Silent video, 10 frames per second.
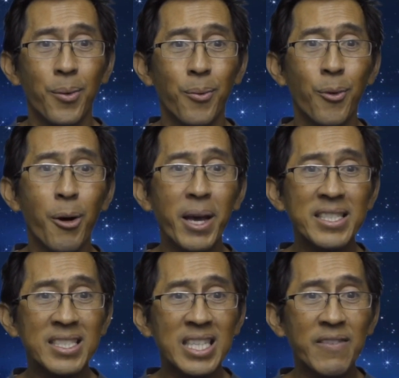What makes
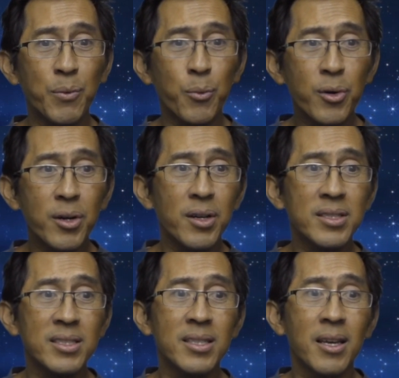this even
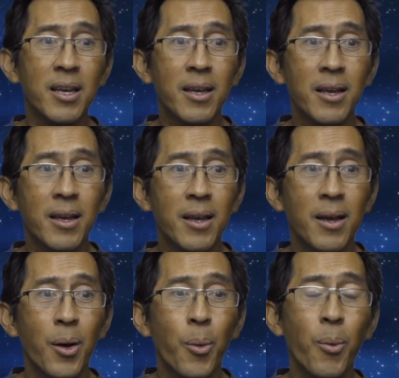worse
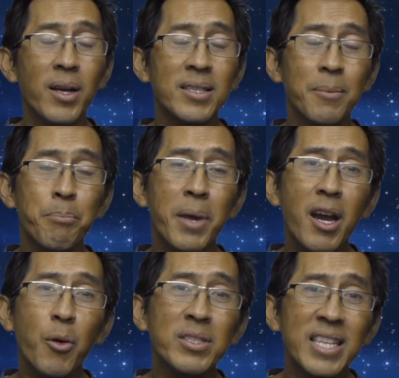was Mary was